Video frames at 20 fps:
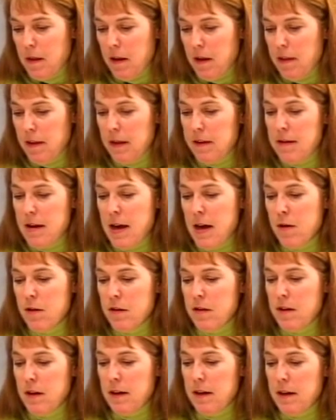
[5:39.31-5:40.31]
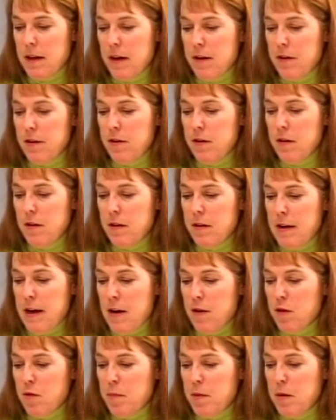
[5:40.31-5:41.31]
the town sent letters to the
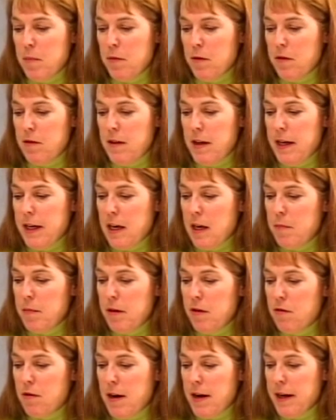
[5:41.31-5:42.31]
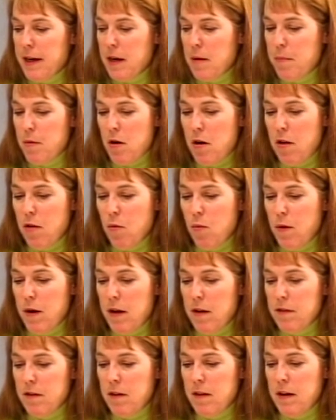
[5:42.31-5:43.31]
townspeople saying I'd be drying up all the
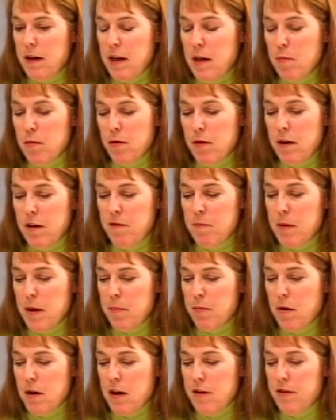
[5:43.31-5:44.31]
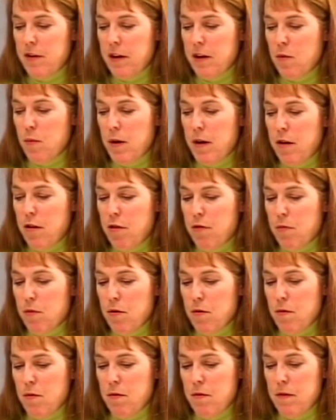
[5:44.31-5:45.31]
wells in the neighborhood if my project went
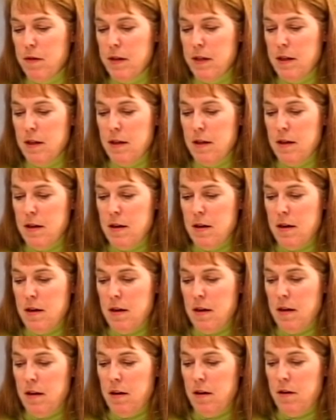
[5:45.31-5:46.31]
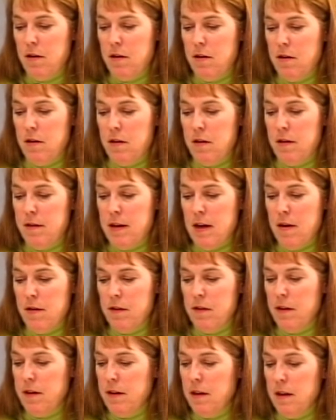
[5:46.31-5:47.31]
through. Did the
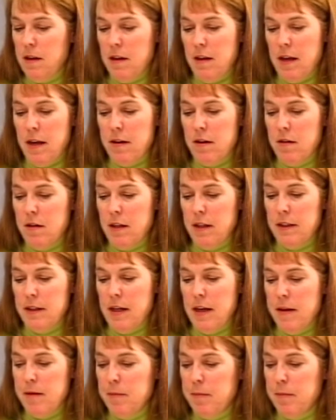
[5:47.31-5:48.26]
town send any letter like that?